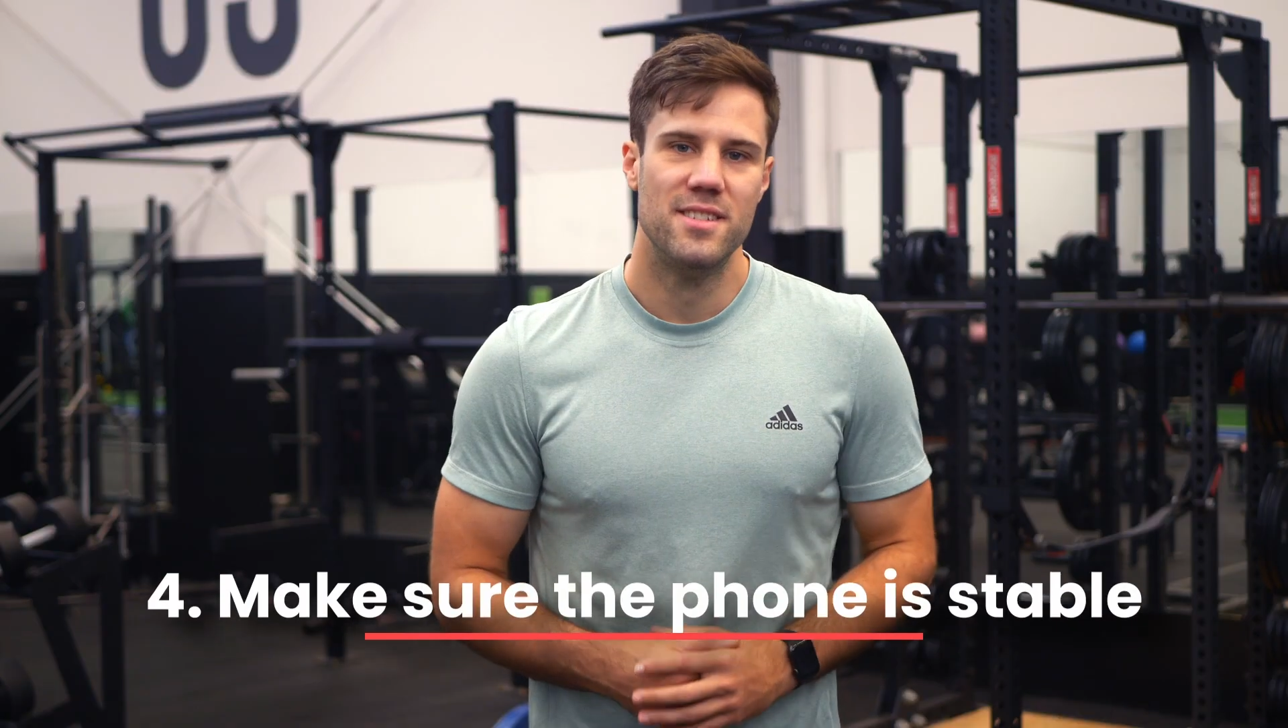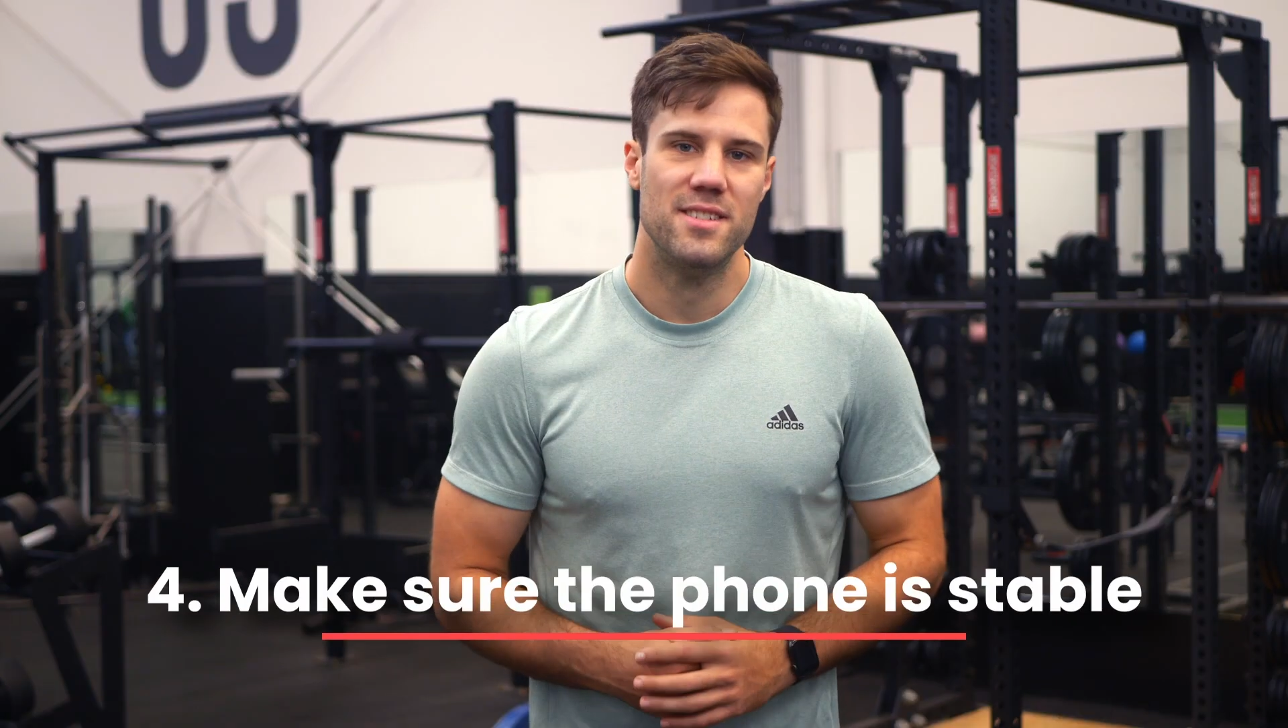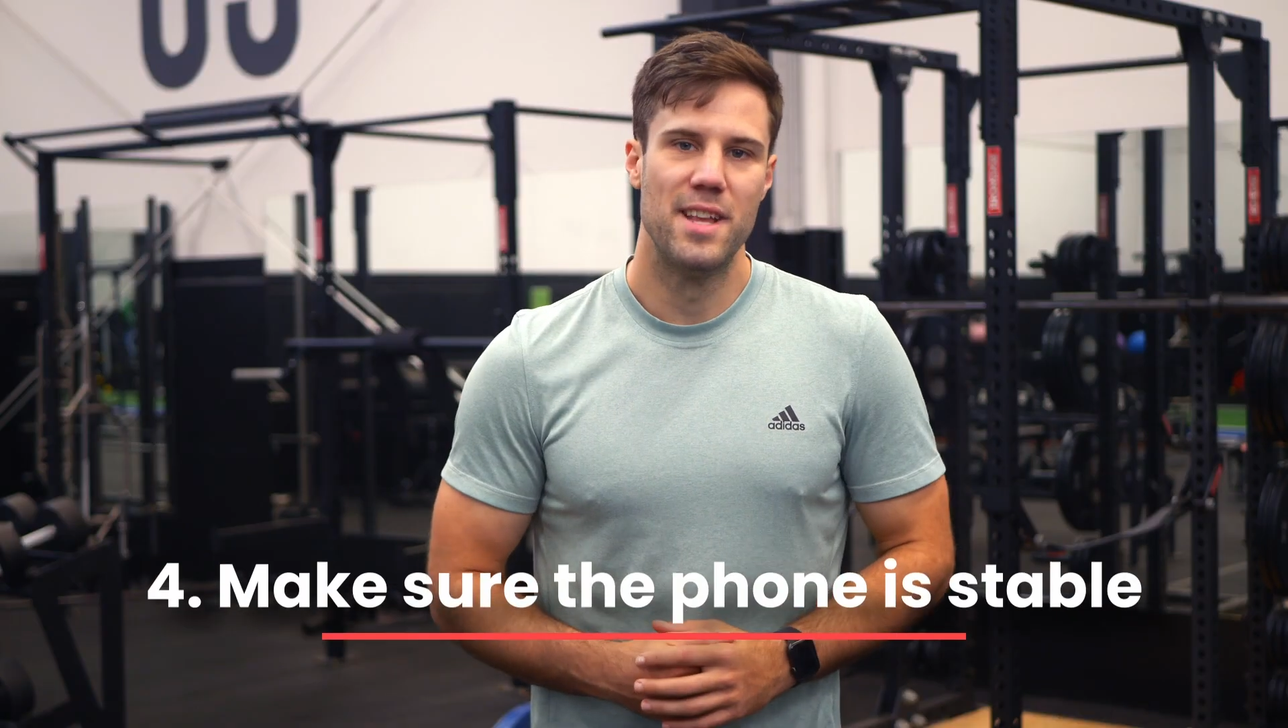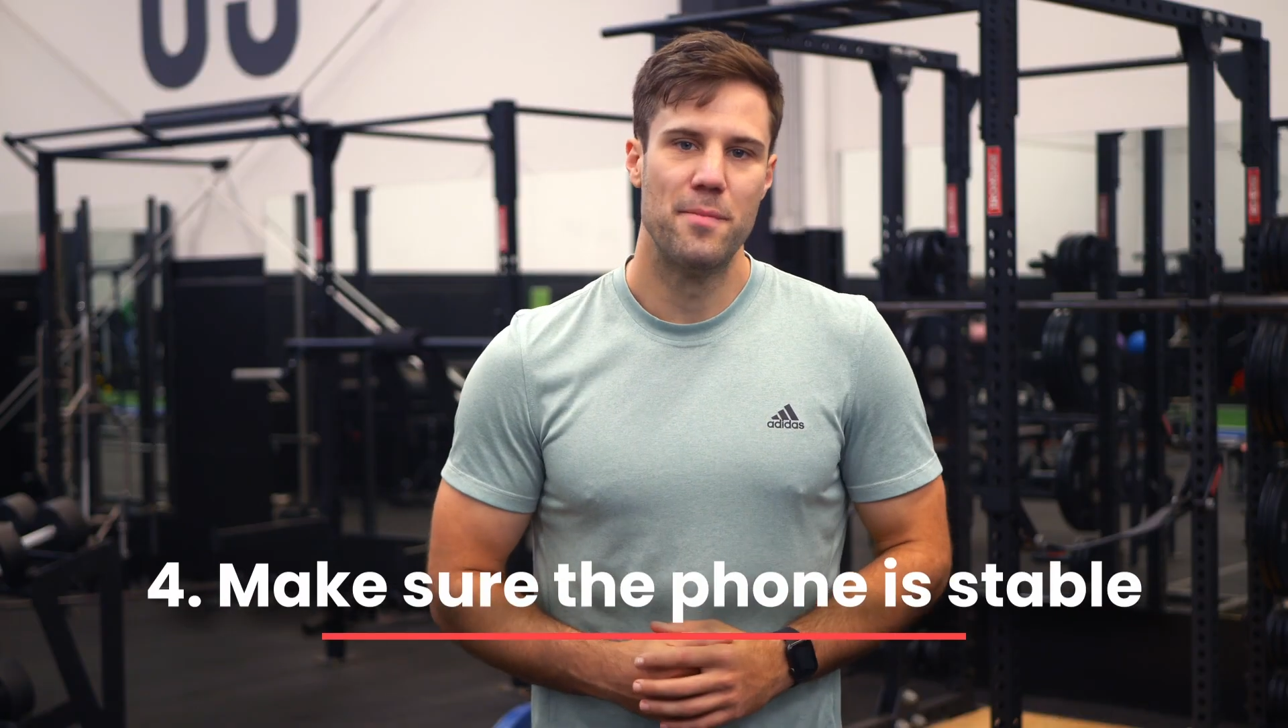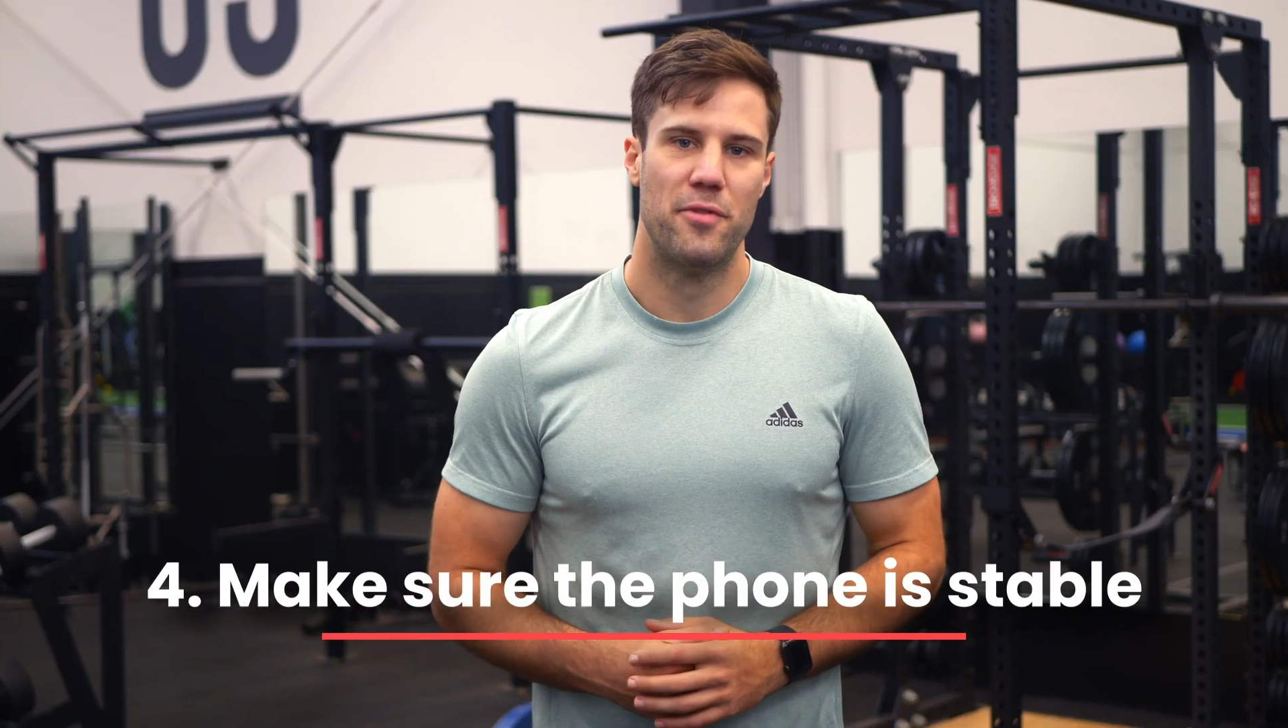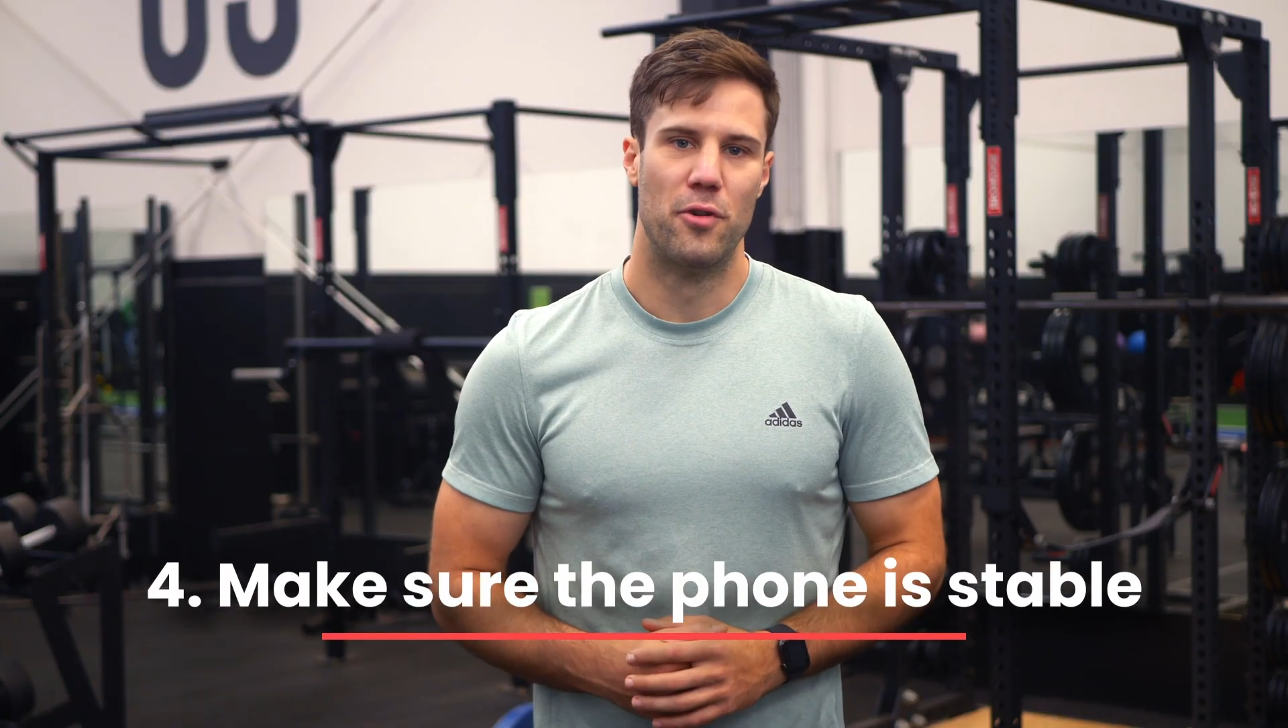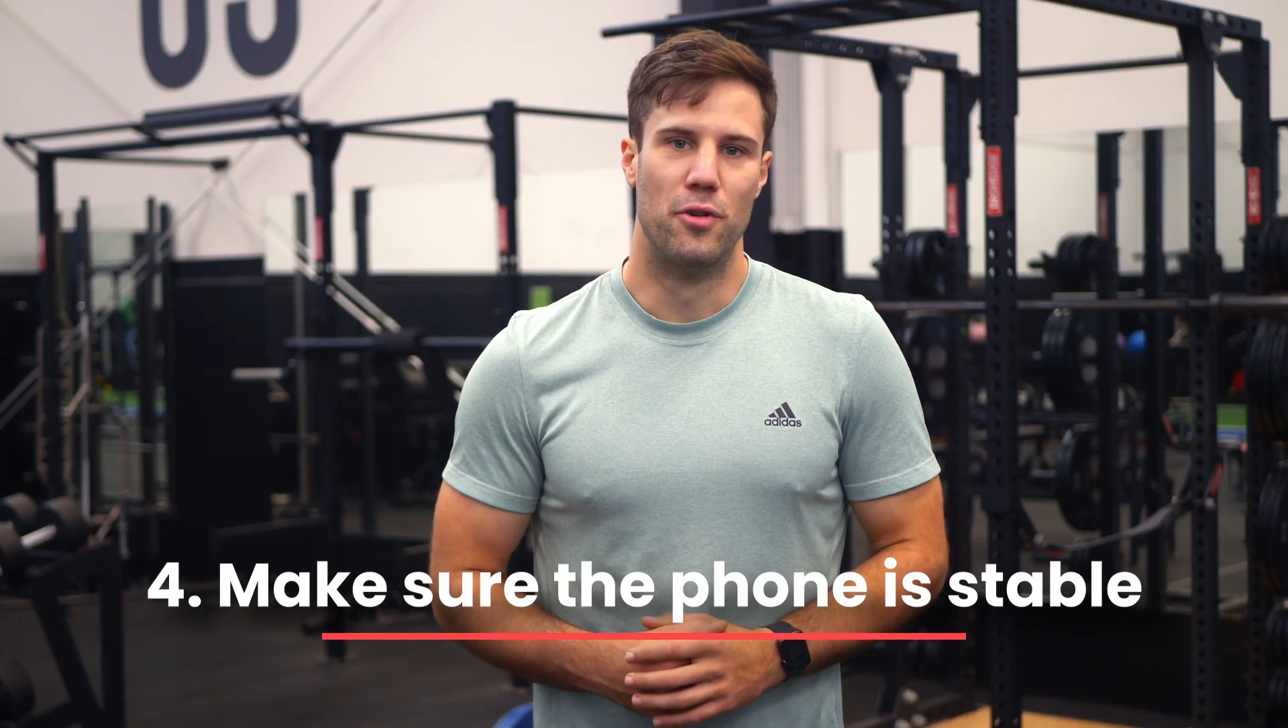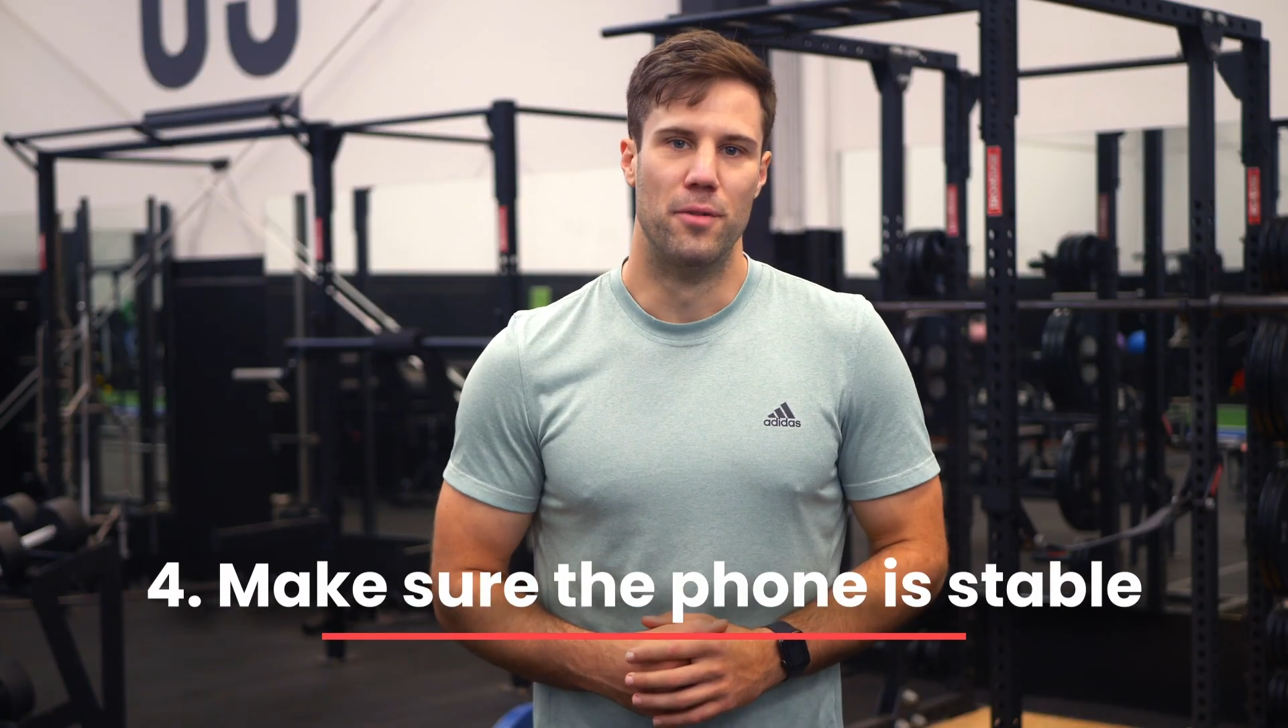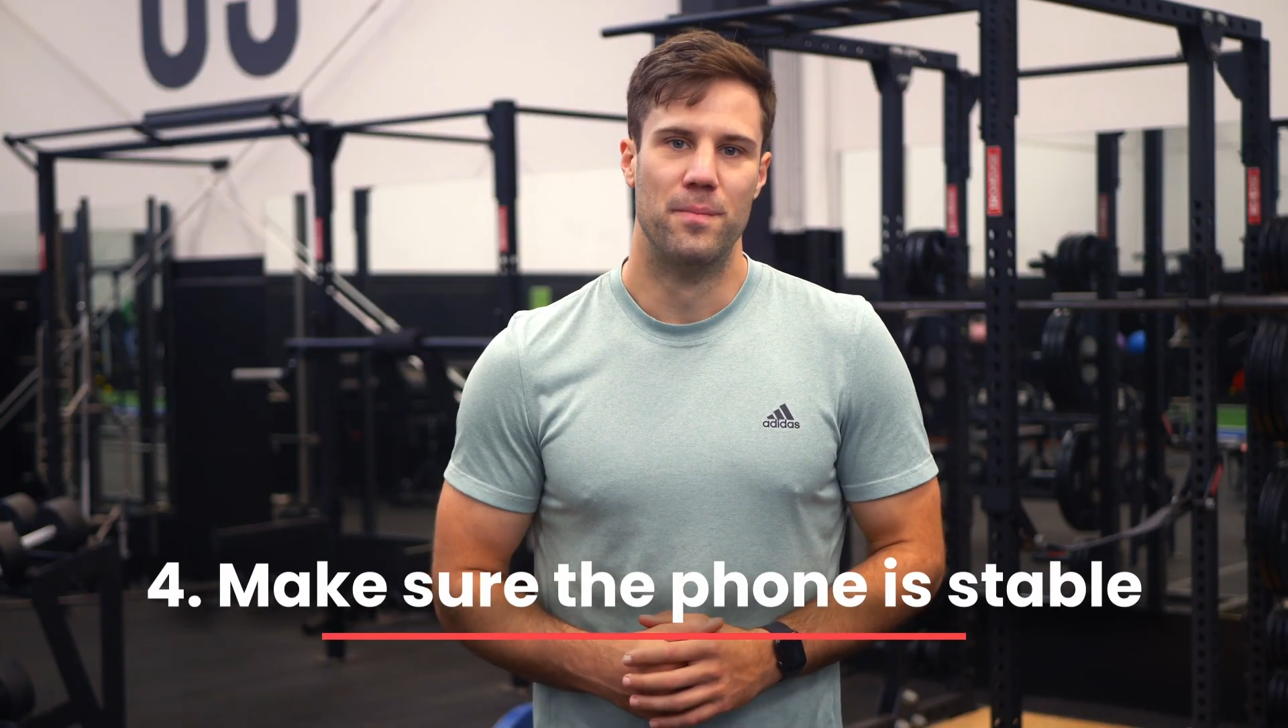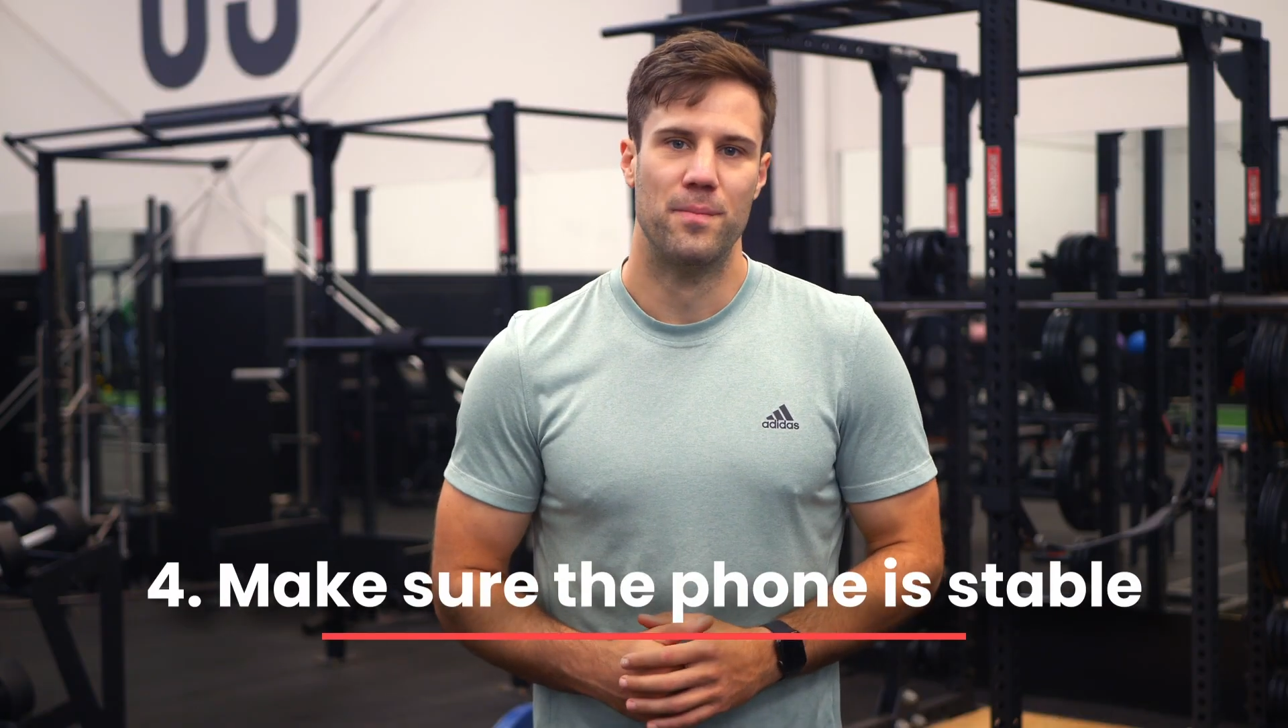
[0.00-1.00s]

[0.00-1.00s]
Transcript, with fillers: Step 4.